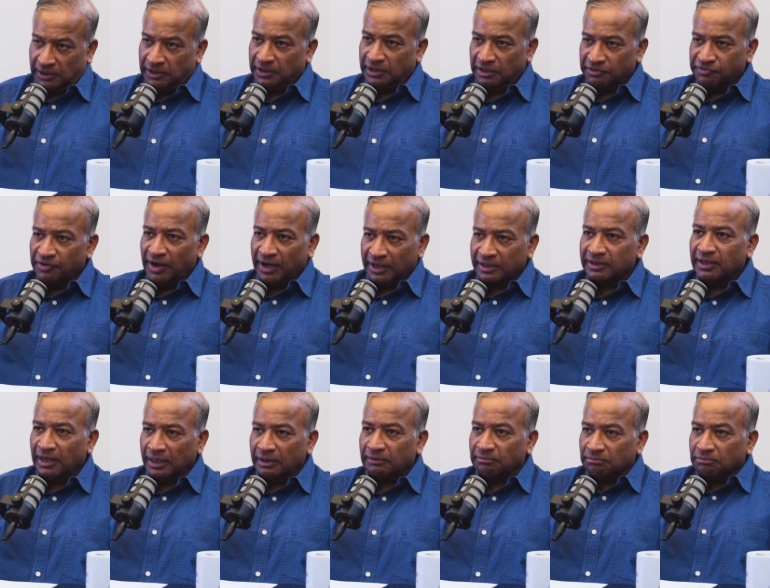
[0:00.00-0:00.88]
Mm. The hmm. fact
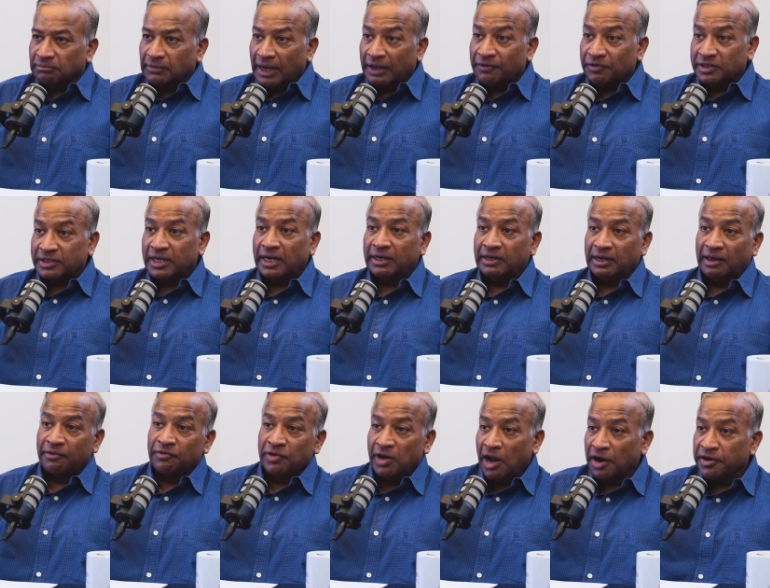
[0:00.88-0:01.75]
that, like we said,
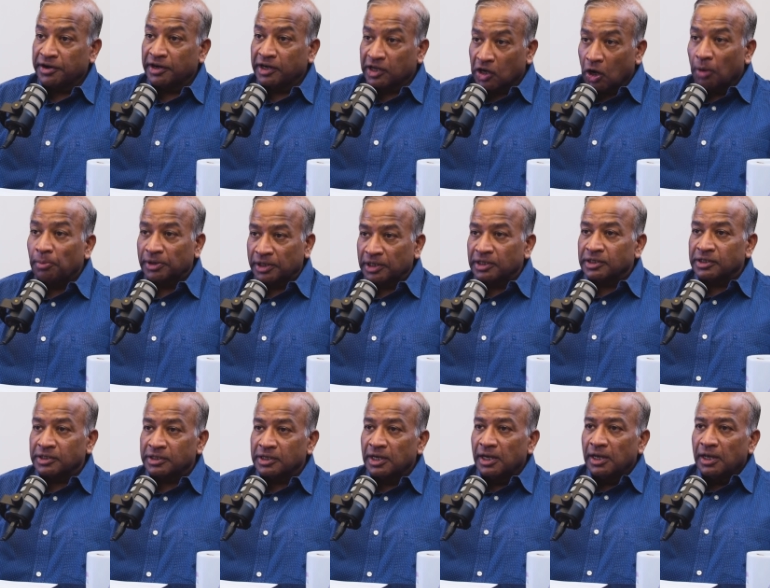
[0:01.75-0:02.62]
every 100
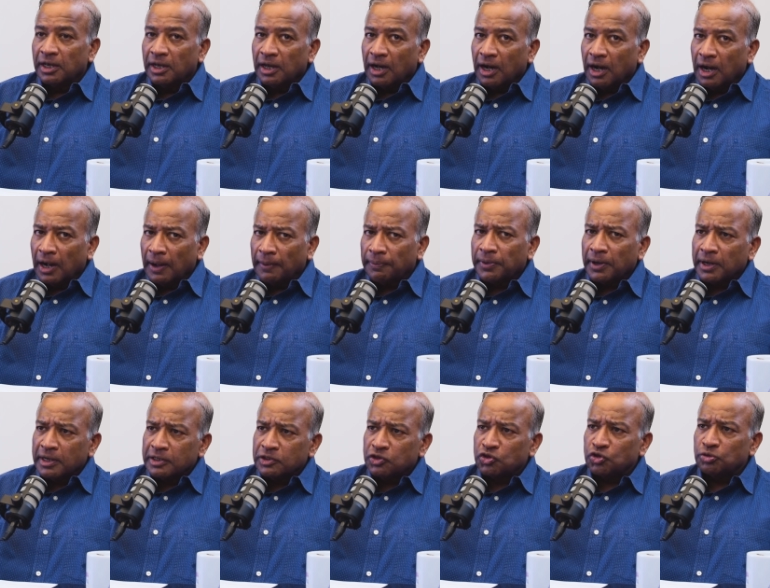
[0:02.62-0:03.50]
kilometers, yeah. uh, the
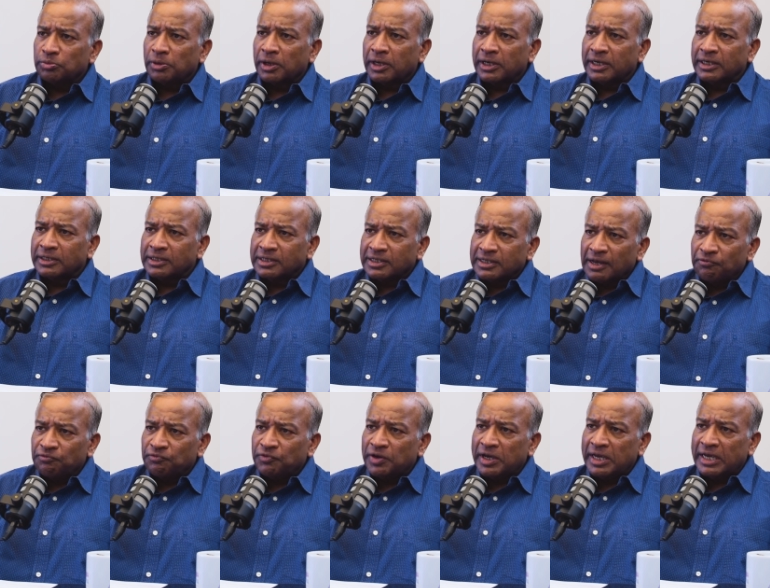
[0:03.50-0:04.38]
consumer in
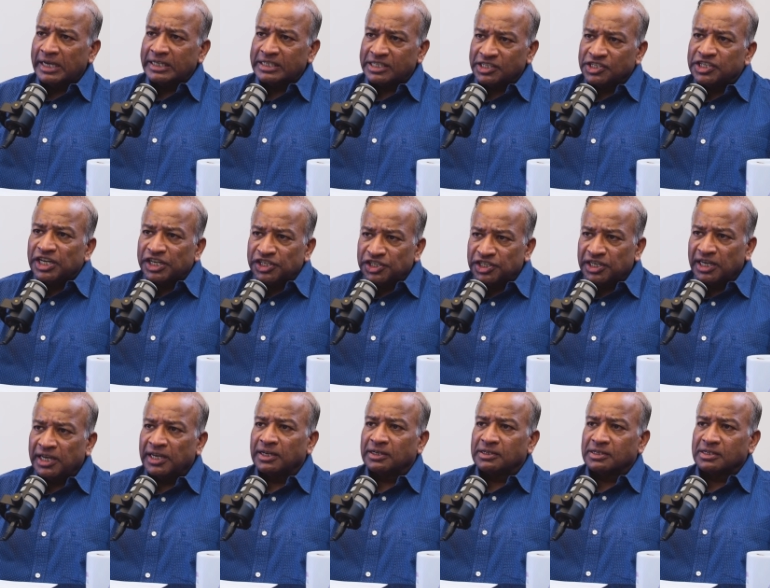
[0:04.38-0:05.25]
some way is
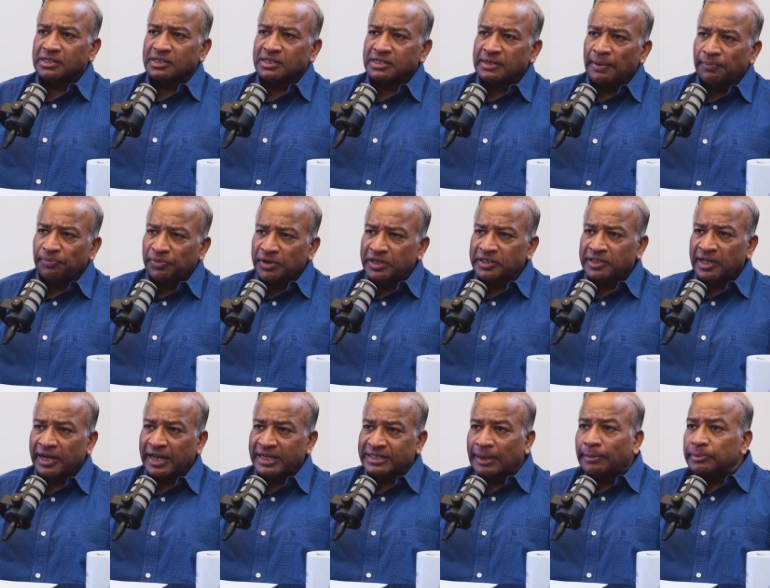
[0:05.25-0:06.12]
changing. Some things
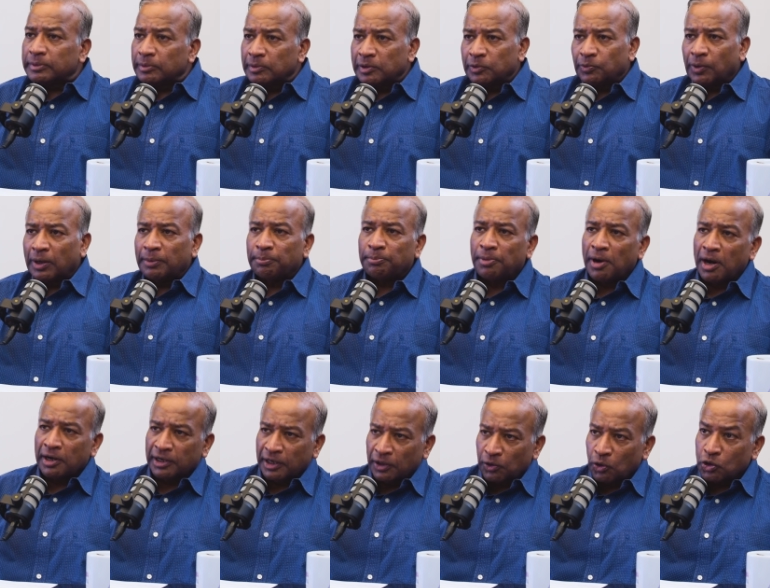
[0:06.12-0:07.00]
that are acceptable in one
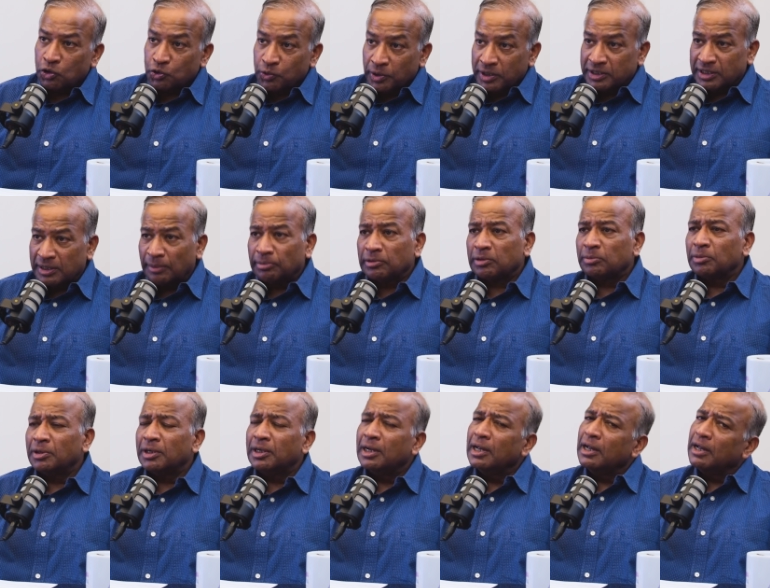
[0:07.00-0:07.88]
part are not mm. so
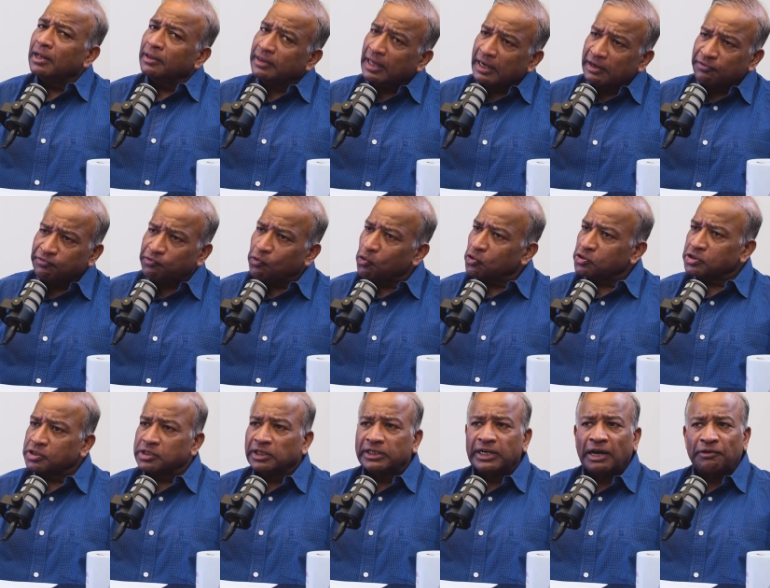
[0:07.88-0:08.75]
acceptable. Right. Then, of
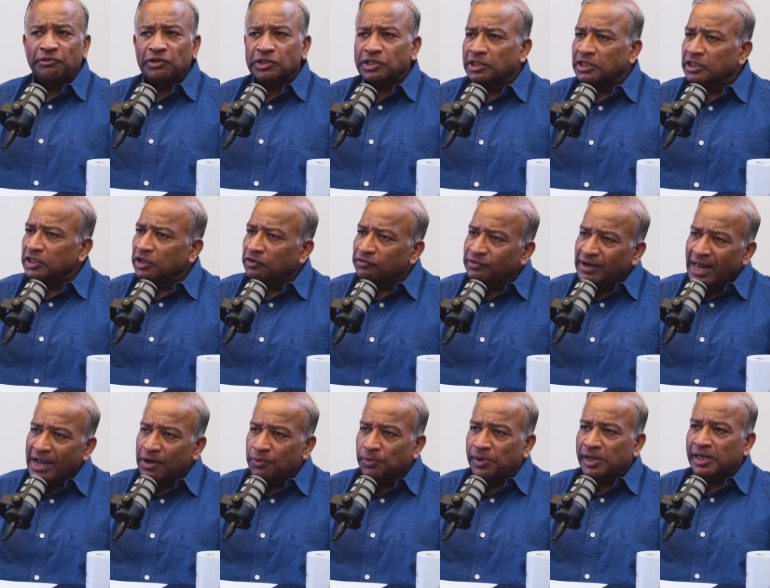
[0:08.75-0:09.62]
course, the diversity of
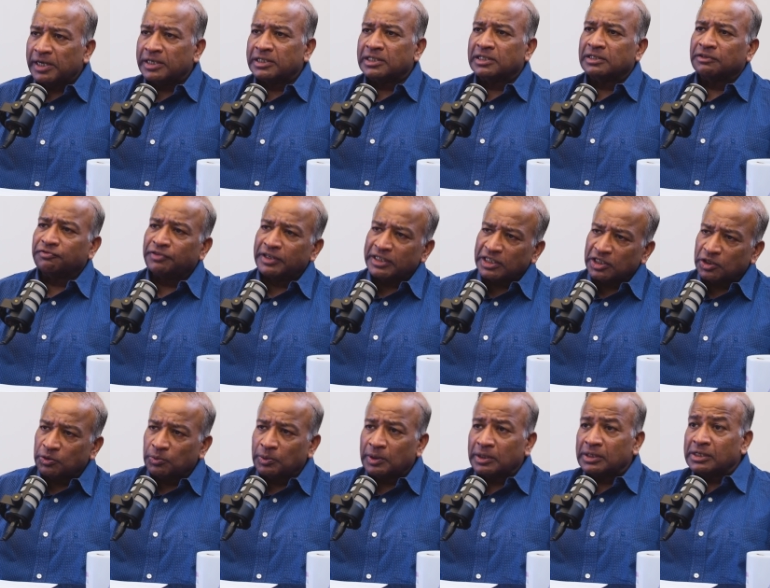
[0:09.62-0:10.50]
language, the
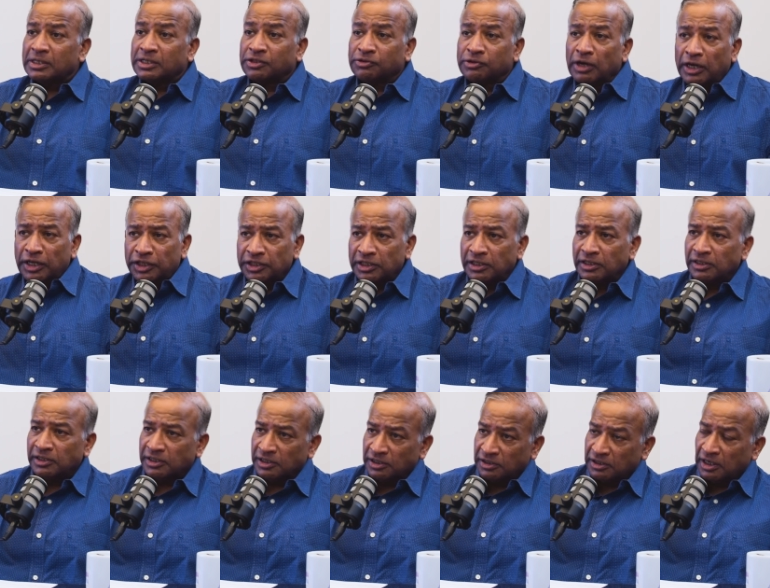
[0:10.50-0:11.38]
festivals,
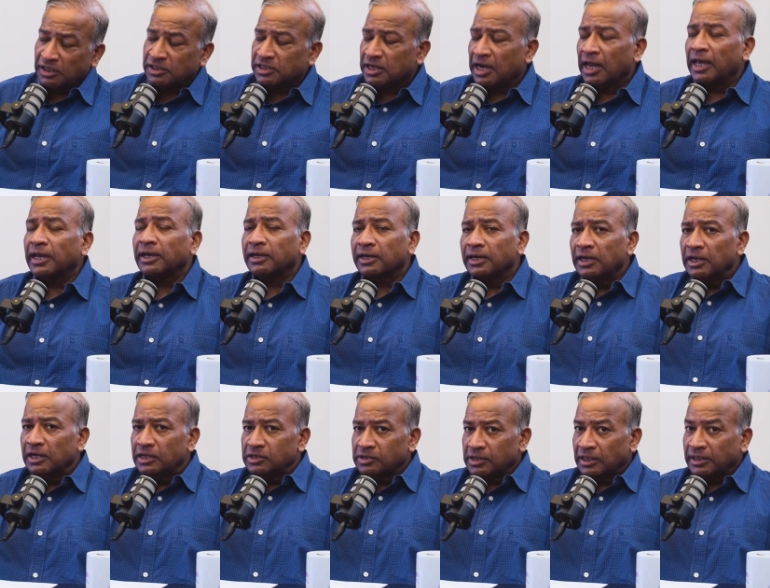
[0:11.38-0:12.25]
religions, and such like. Right.